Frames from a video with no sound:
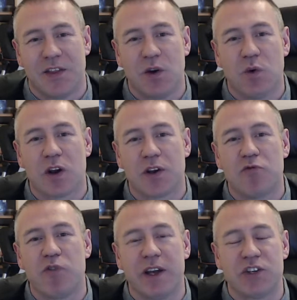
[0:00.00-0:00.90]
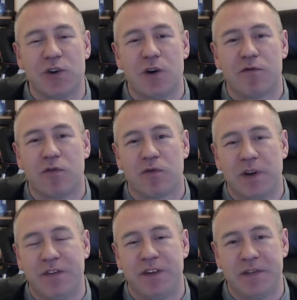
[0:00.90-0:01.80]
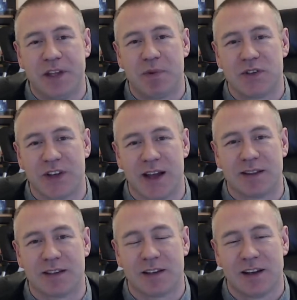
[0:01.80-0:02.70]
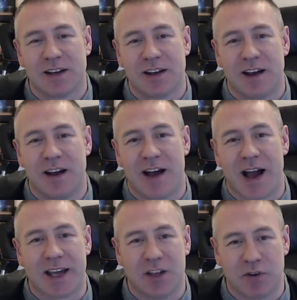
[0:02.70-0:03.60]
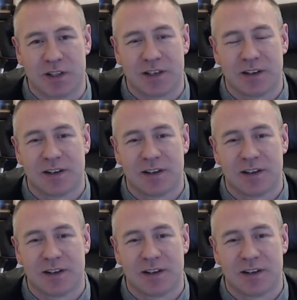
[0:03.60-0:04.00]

They work on a ratio of roughly 50% accurate,